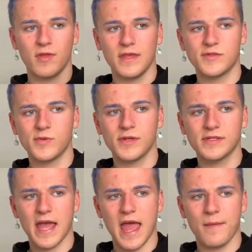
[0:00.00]
This was
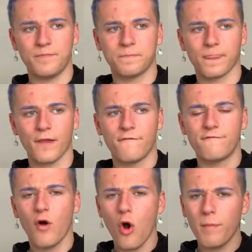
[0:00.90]

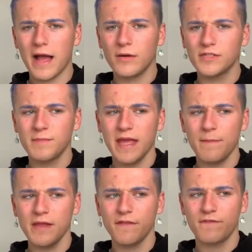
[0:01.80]
£4
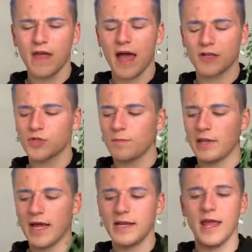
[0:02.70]
maybe for the actual
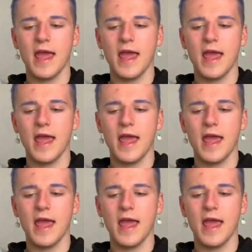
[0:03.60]
plant,